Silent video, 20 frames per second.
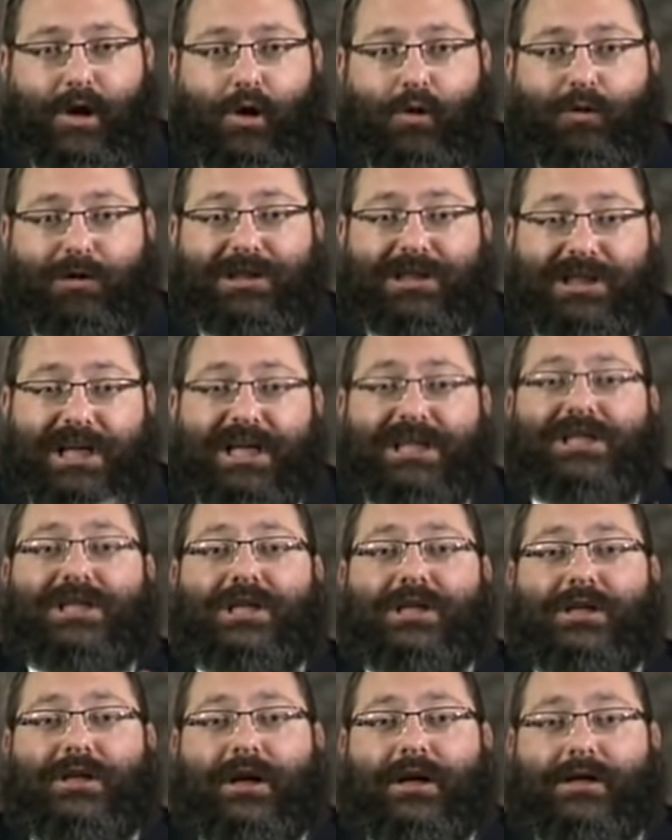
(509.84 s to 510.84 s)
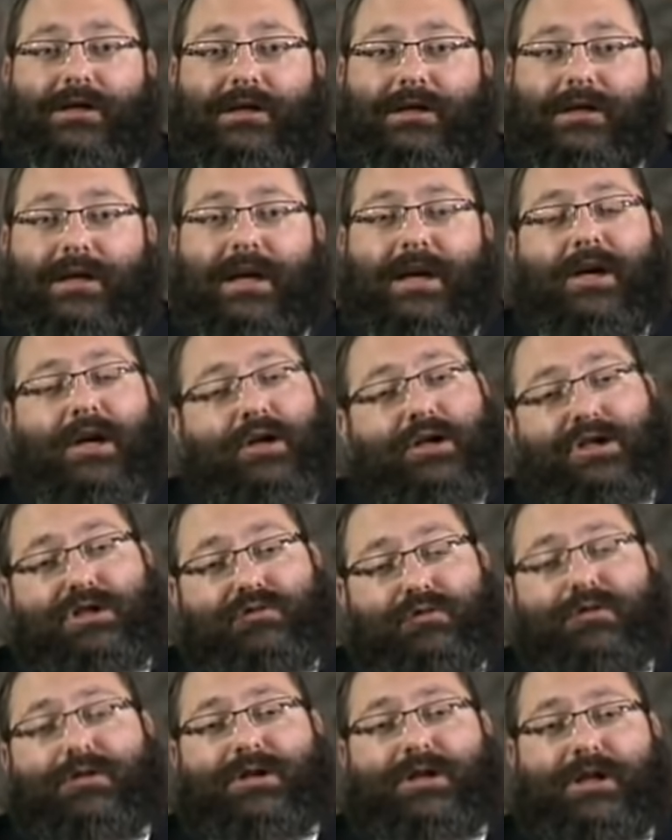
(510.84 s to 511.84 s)
which teaches us that
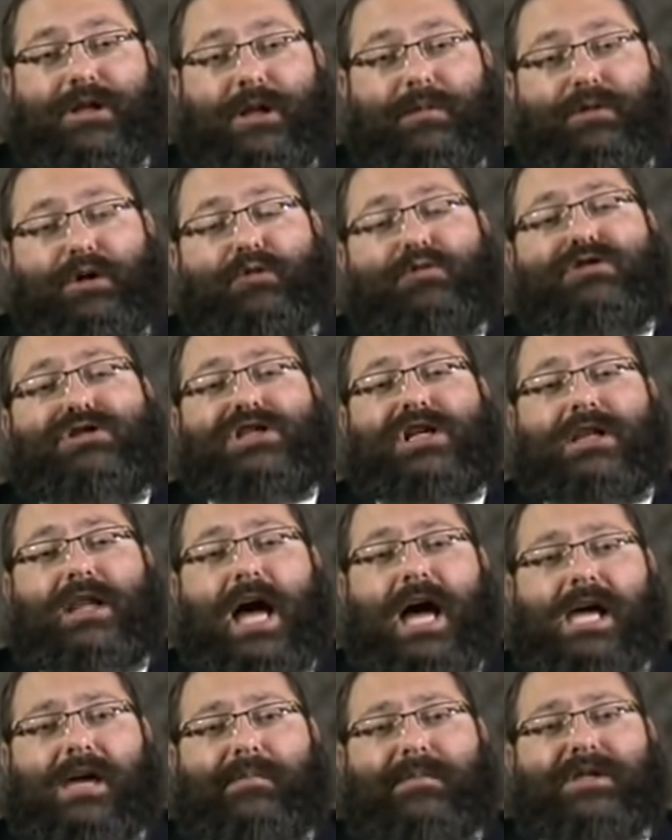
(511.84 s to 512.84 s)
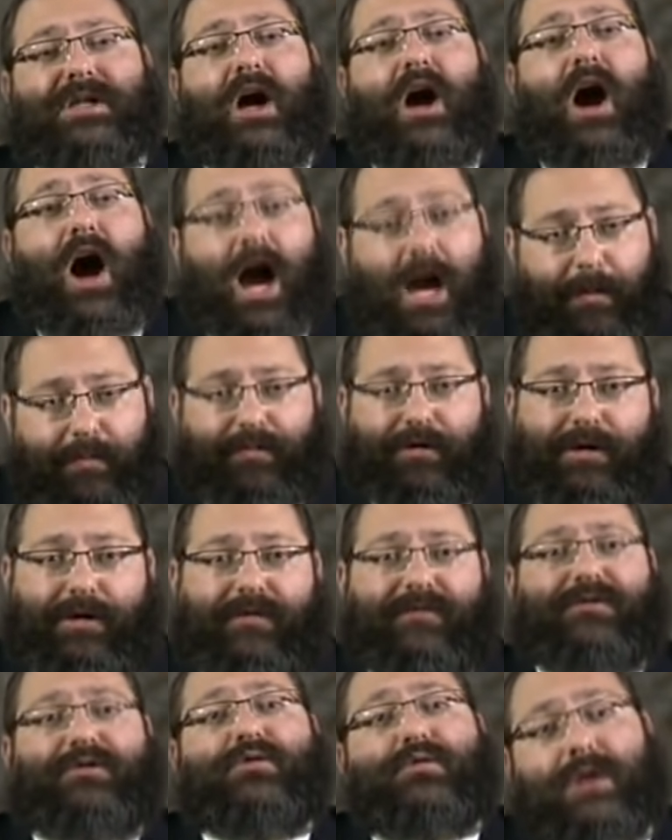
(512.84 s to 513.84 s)
Jerusalem, Yerushalayim, is a hybrid
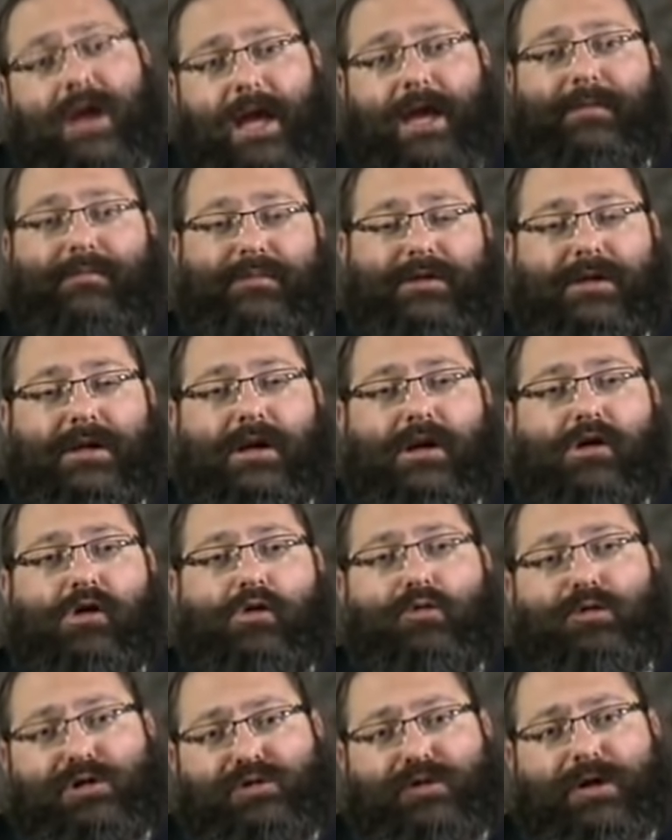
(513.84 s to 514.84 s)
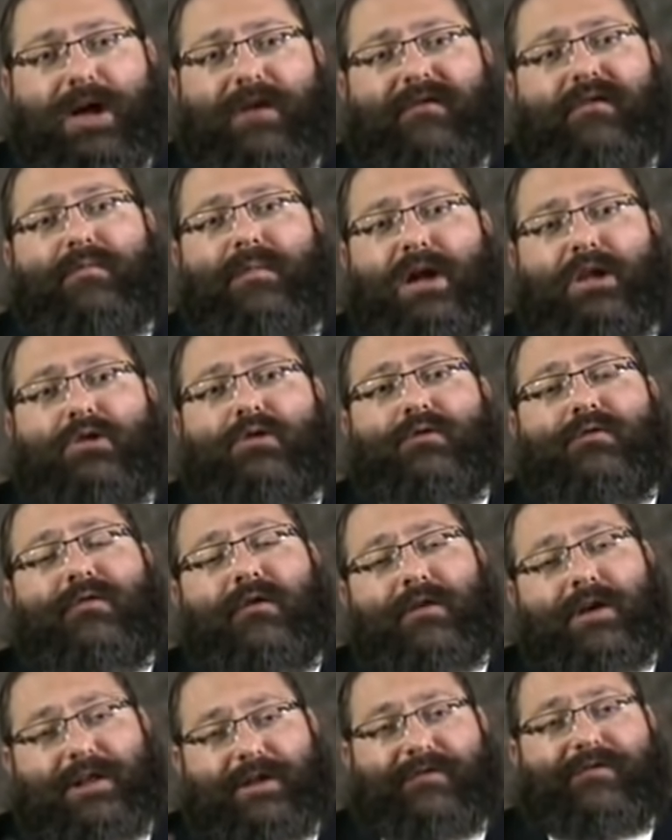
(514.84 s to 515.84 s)
of two names, which were given by two
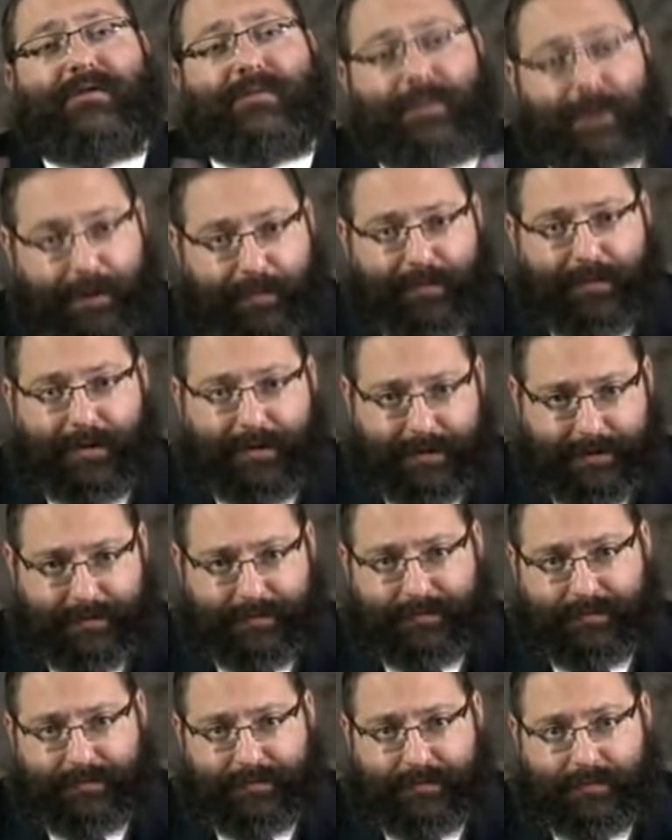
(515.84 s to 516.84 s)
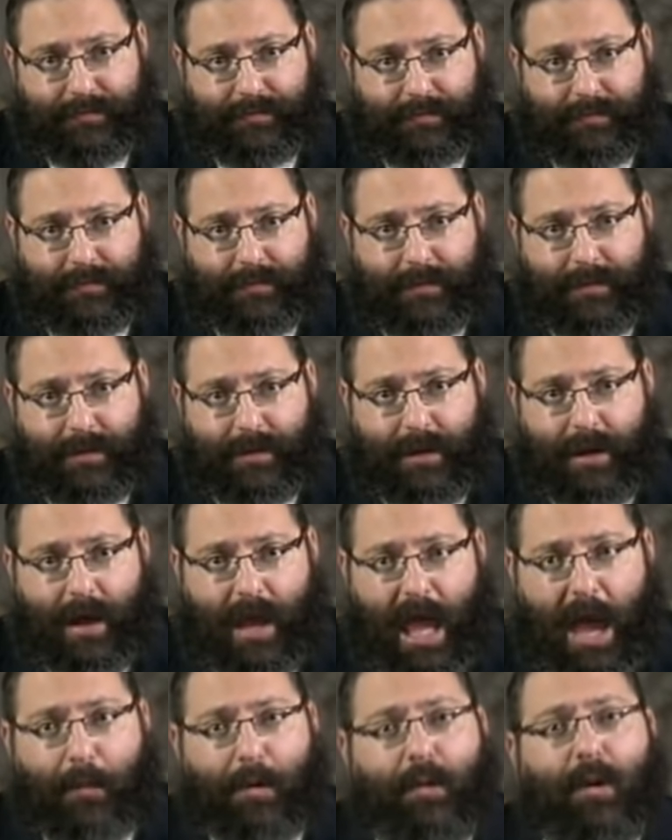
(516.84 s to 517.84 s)
very different people.
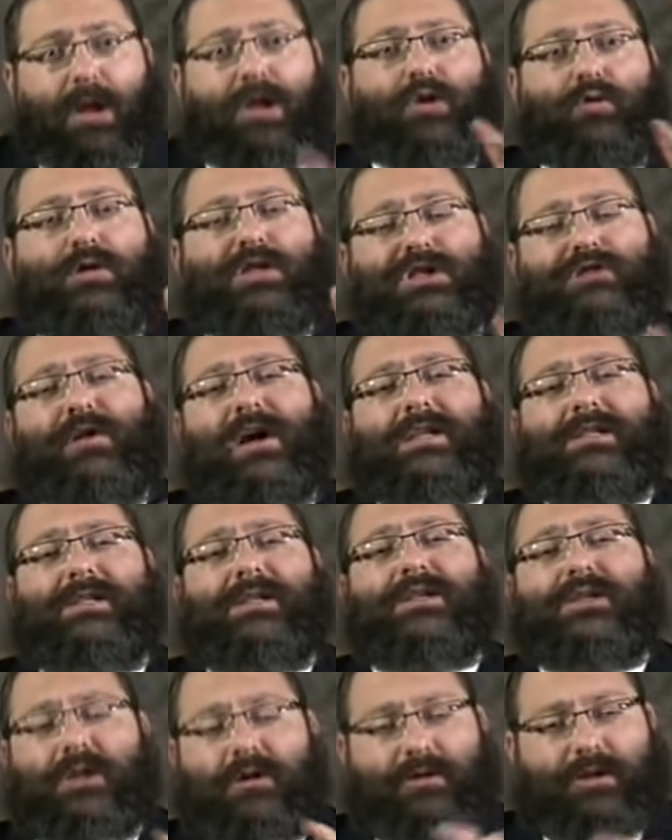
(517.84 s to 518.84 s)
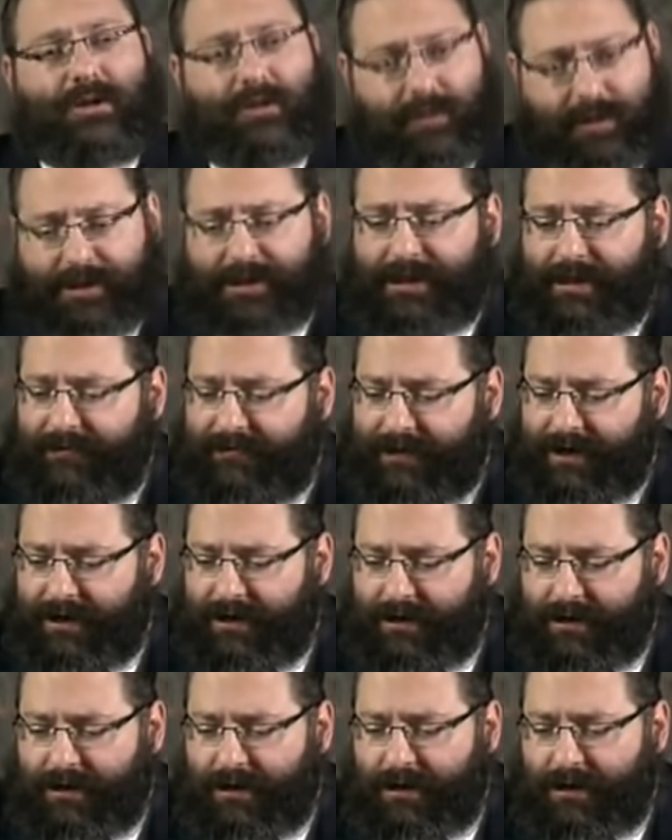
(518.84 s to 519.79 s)
And we want to address this also this evening.